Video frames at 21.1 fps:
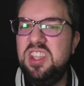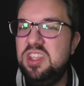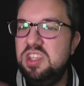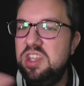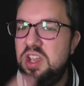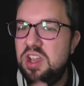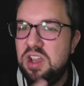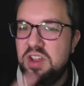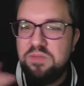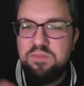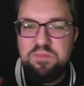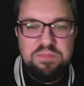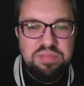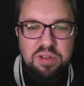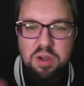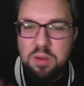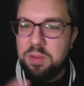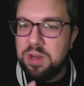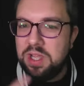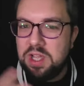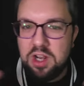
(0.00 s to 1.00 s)
You're
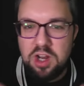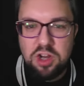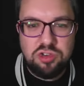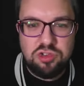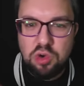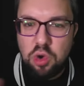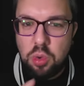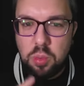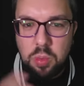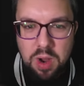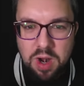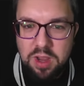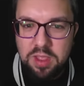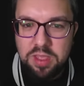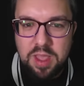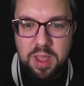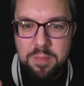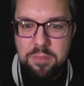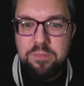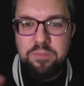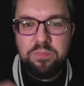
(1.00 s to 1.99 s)
probably going to draw one of
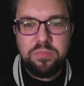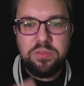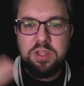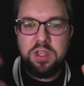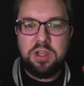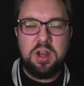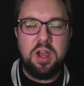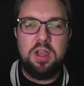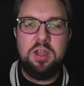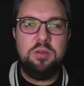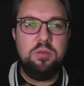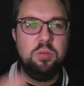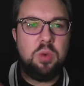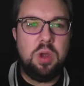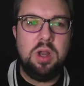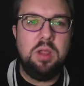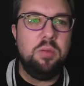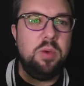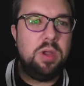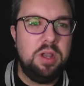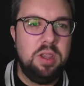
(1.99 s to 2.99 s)
them, you know,
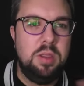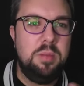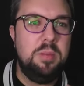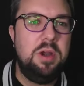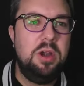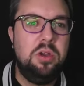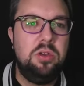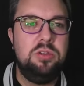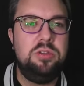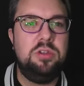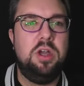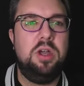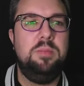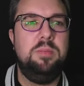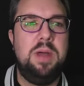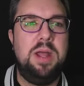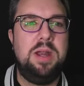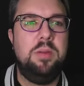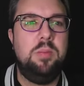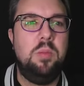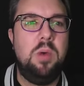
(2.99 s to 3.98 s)
one of them alongside
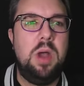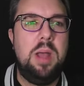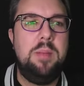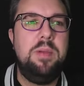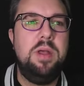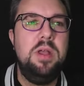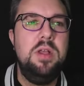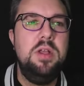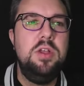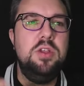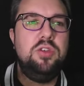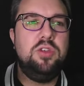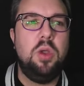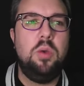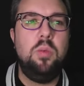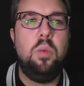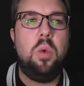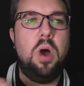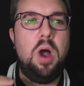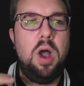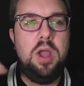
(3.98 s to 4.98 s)
Madam Web. So
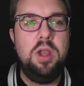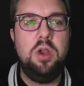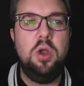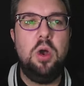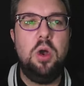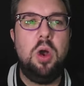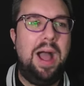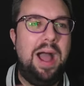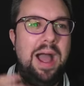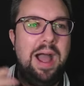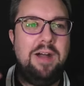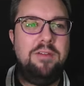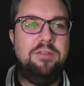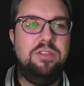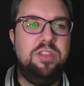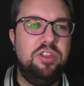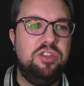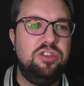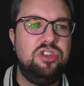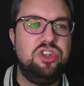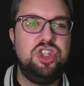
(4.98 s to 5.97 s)
why not
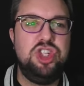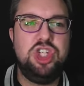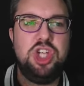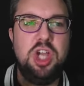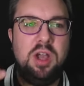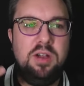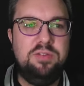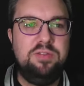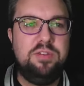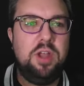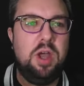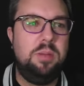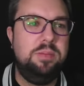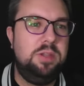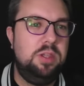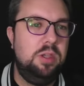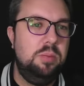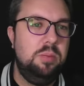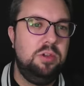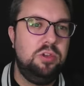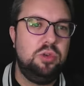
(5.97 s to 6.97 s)
have this chuffed up
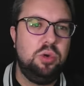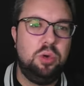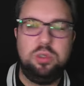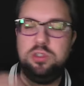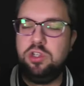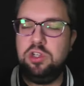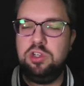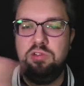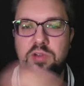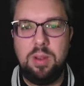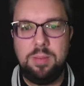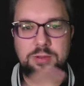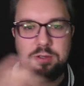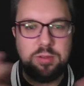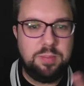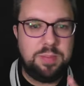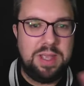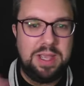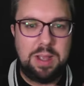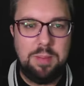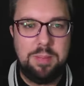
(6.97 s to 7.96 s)
Human Torch that you're able to
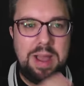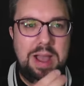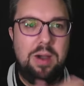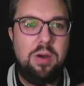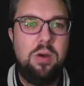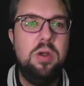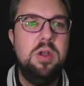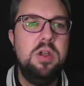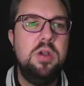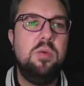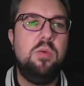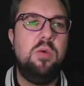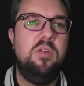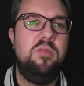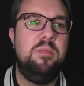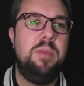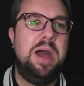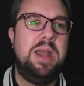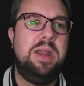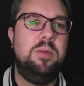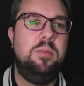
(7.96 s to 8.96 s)
ping about with
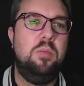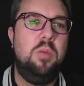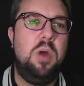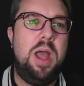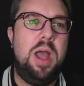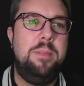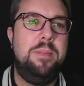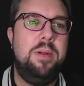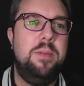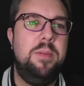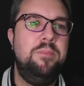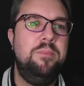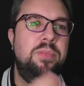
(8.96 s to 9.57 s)
Madam Web